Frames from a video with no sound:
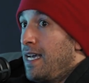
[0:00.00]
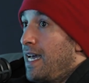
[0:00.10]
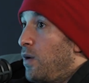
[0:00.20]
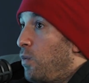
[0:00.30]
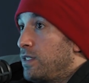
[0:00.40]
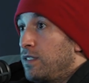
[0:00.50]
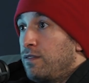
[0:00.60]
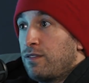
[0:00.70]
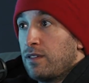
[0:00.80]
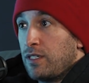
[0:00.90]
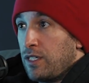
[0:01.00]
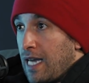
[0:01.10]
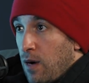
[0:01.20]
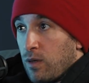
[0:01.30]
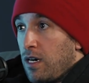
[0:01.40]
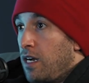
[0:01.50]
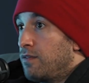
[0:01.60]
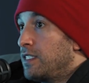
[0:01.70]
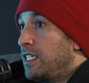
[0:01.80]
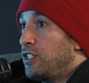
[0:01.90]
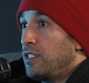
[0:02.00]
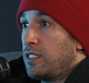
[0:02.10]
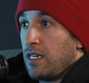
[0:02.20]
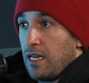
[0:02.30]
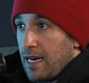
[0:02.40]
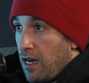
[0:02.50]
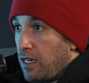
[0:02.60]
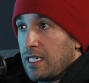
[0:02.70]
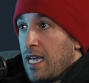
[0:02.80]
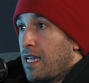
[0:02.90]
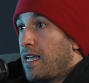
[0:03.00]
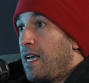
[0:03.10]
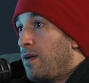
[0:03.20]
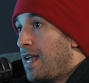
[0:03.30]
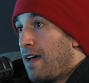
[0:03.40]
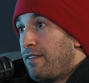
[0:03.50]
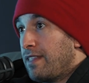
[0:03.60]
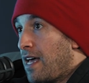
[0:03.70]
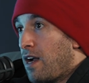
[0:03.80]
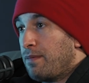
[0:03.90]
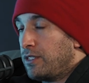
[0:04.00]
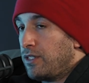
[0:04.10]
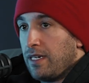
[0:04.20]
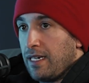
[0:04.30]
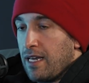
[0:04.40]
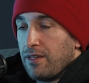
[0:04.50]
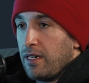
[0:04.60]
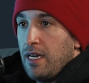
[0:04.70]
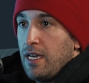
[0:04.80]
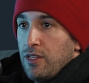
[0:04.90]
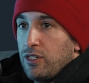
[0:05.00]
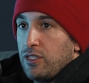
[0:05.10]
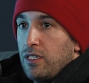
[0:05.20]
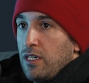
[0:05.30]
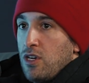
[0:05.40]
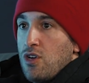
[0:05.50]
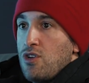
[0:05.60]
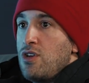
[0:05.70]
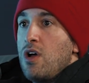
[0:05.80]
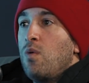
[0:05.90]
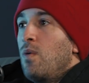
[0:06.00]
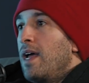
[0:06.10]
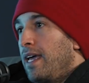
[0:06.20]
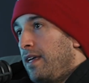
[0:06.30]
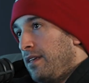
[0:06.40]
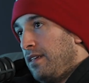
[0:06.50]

and it wasn't for our conversations and us hanging out and having that opportunity together. There's no way.